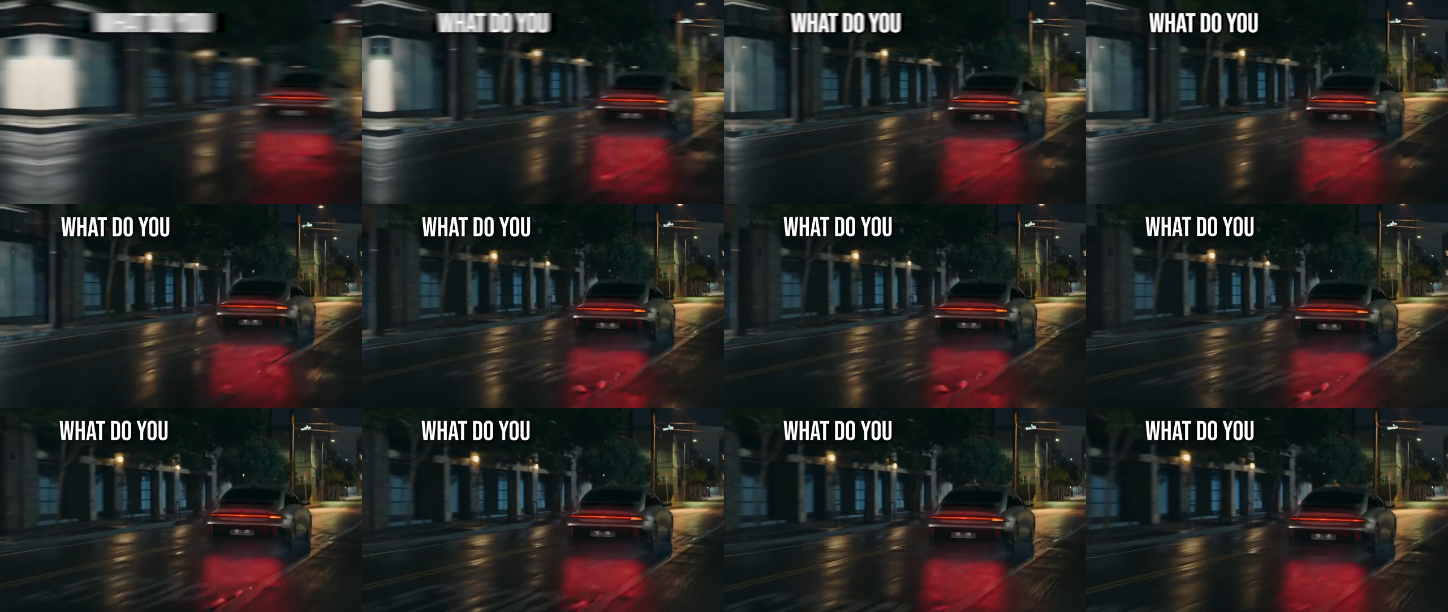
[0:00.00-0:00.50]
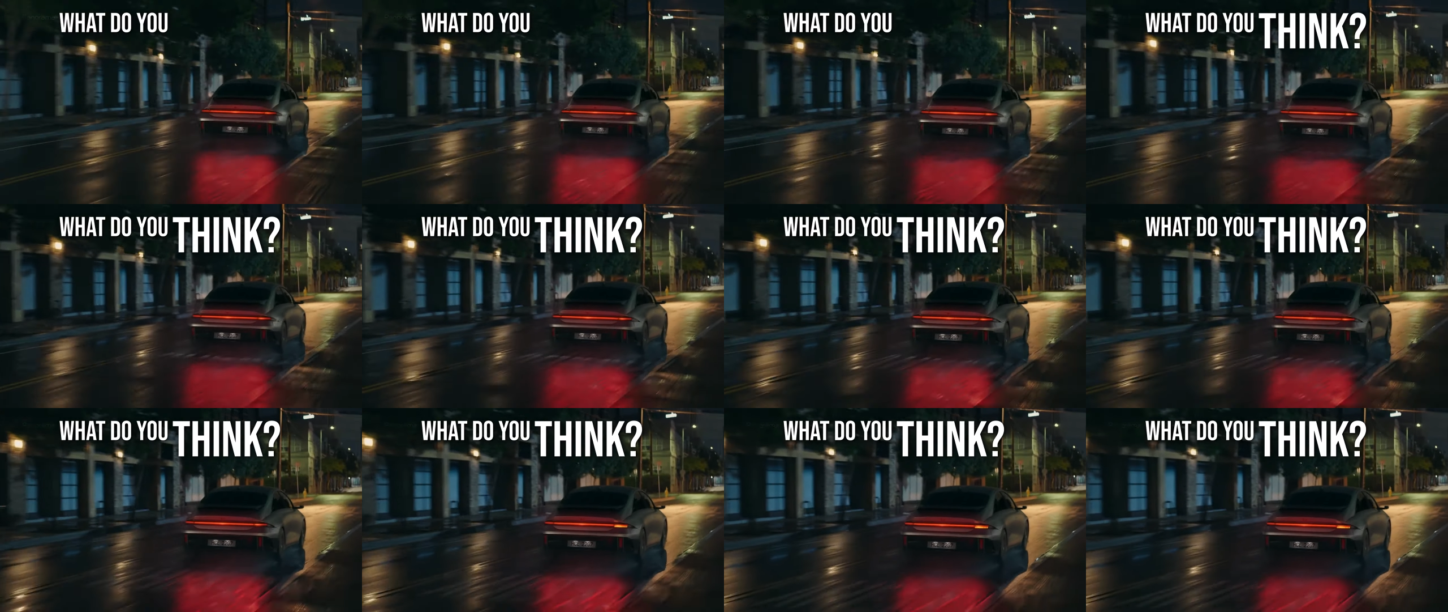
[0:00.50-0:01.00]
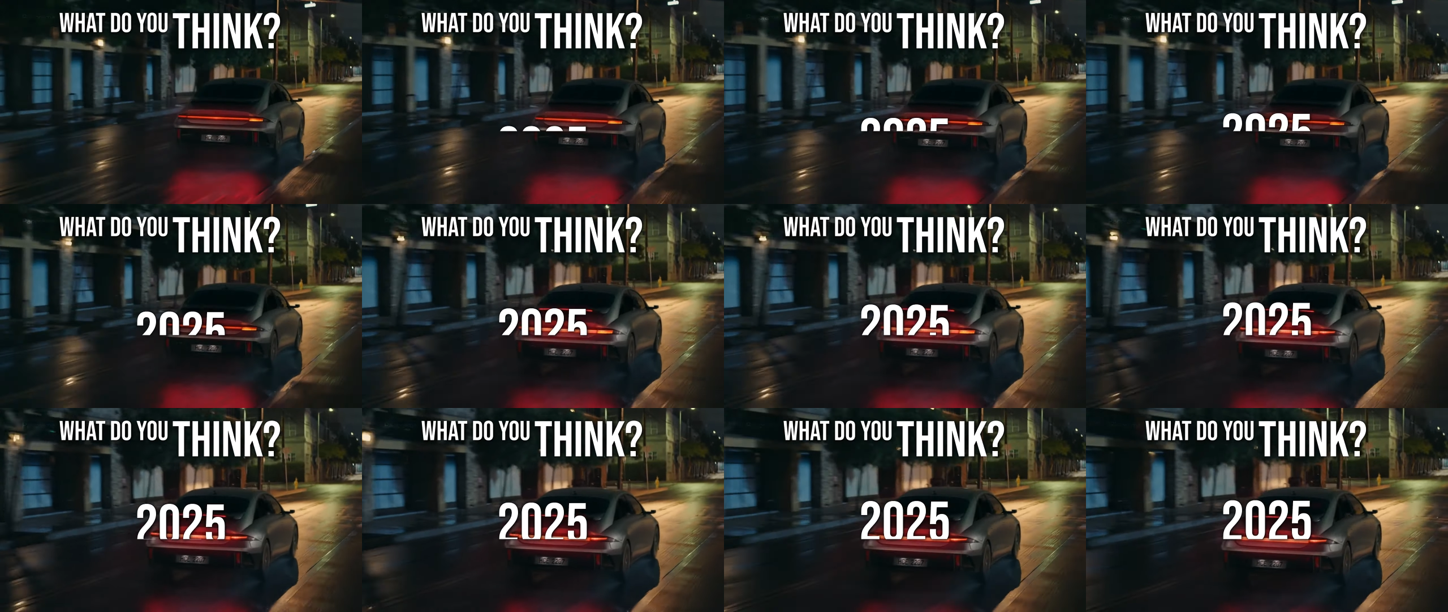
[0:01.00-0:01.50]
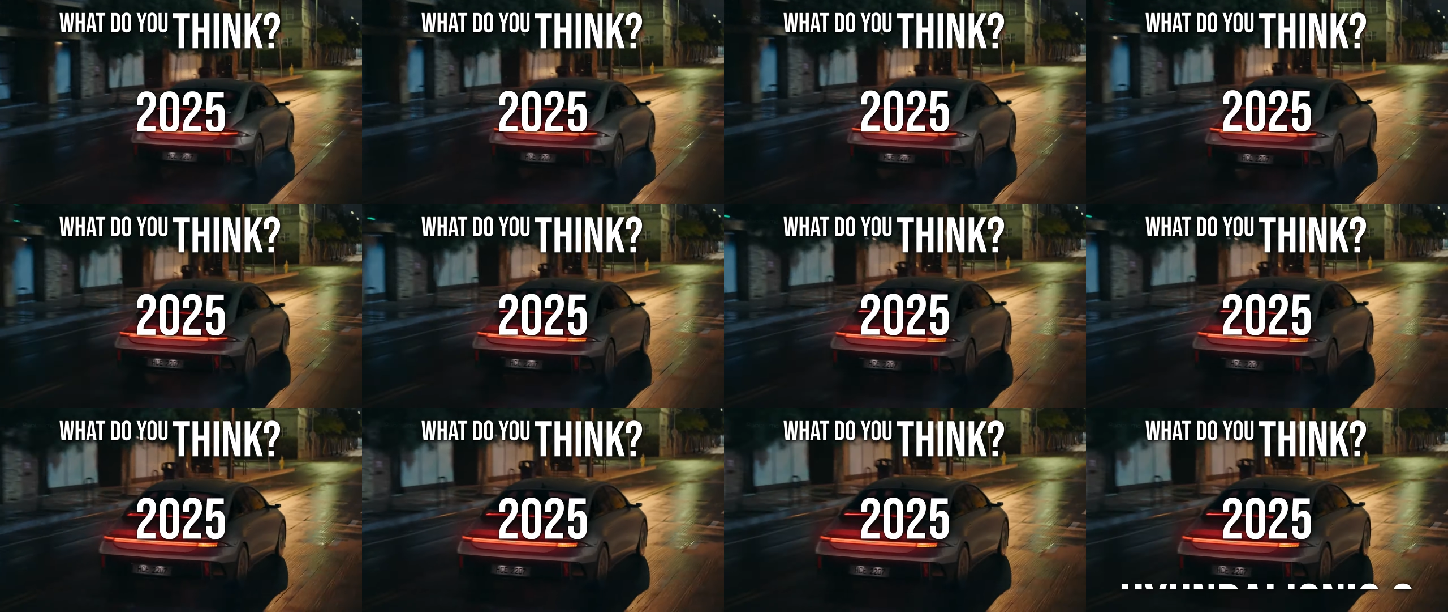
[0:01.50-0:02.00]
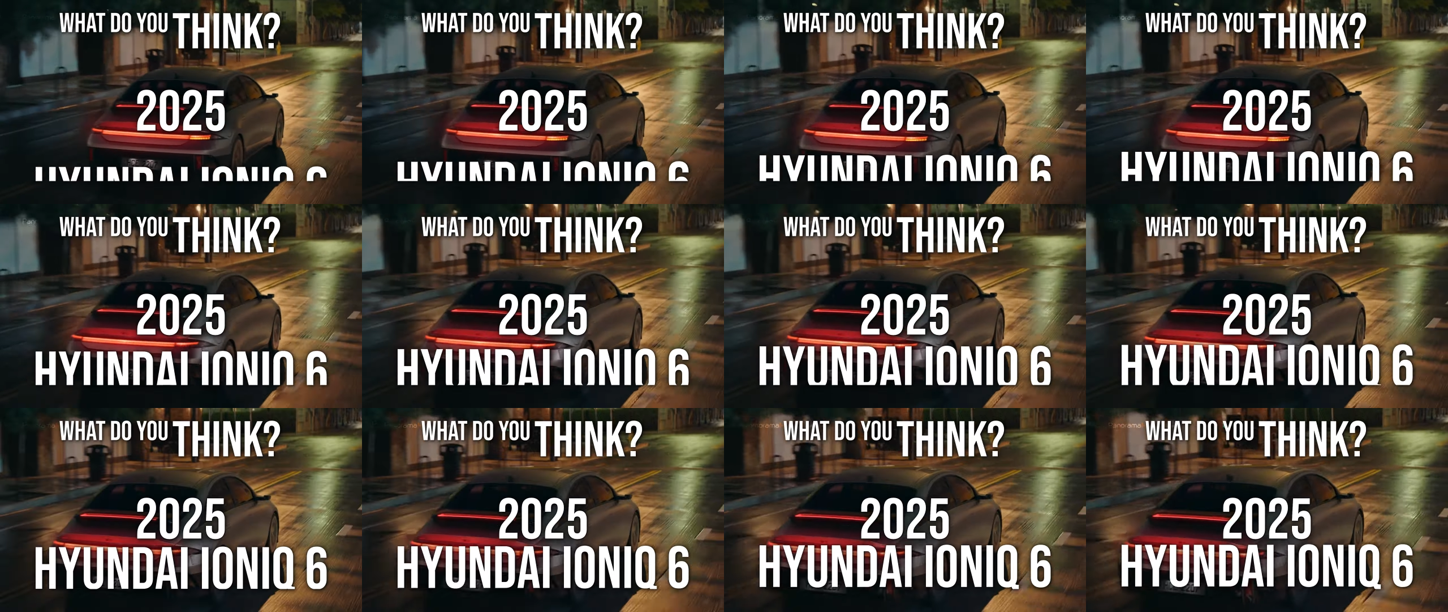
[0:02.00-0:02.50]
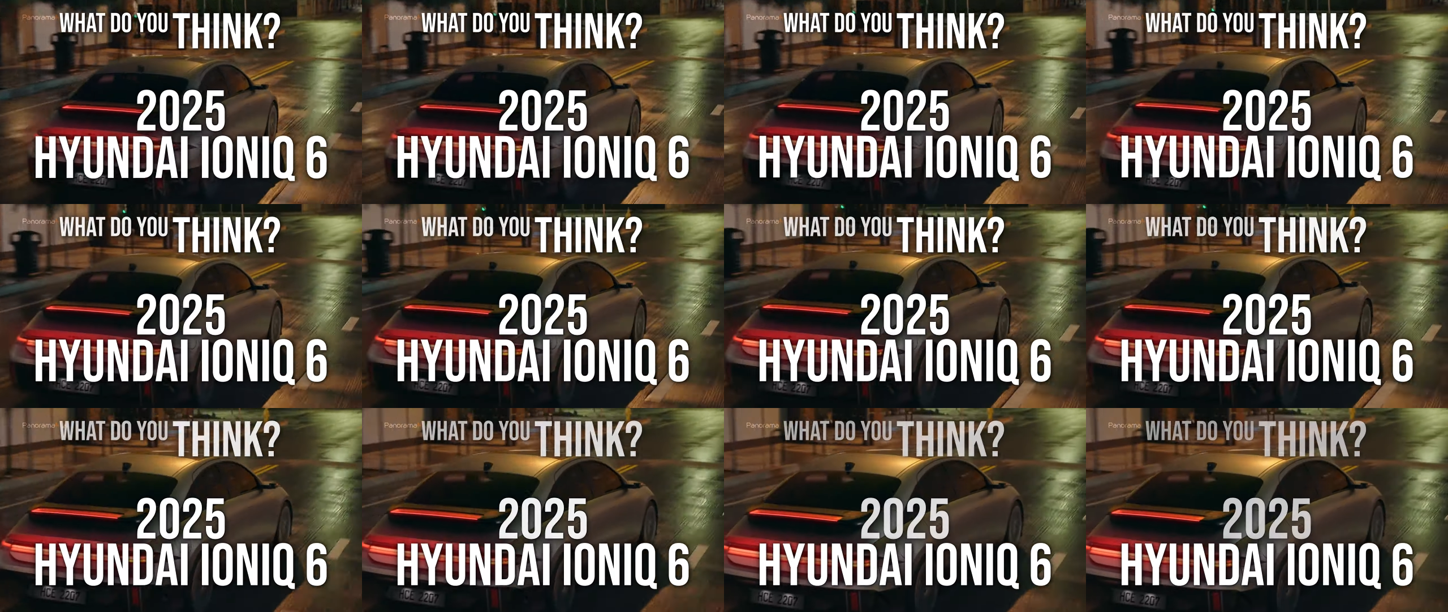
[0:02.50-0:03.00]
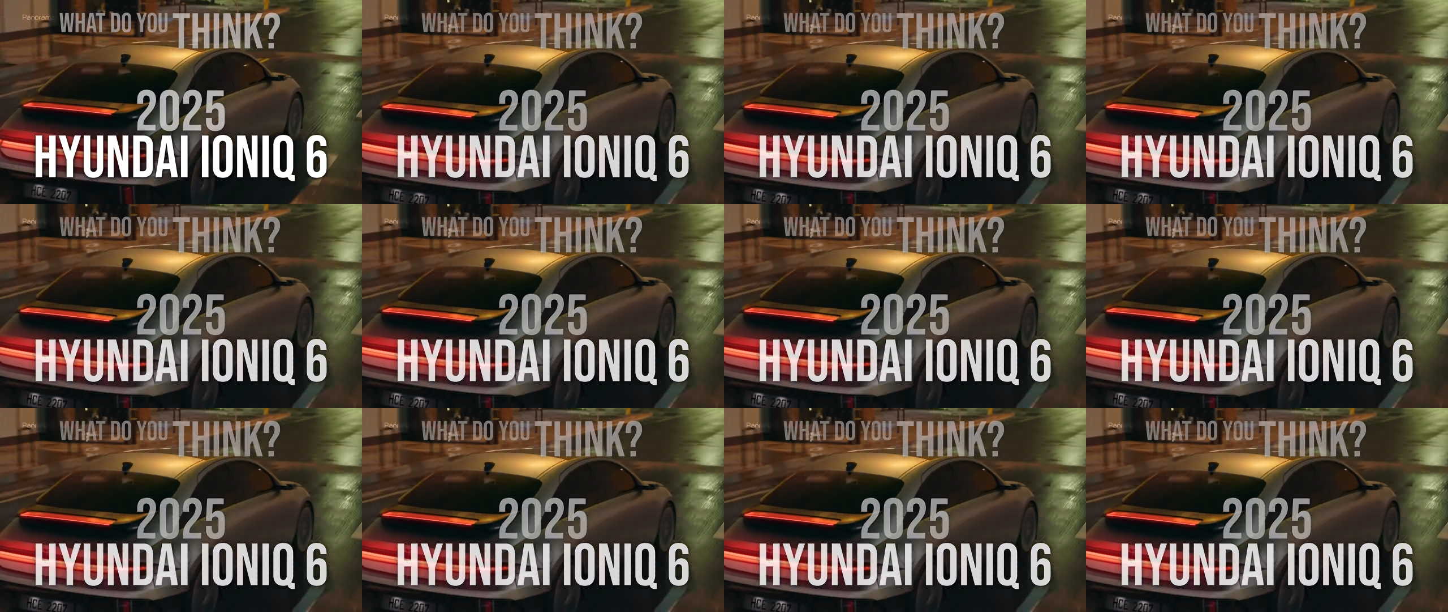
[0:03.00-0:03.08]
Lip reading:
Nobody's mouth can be seen.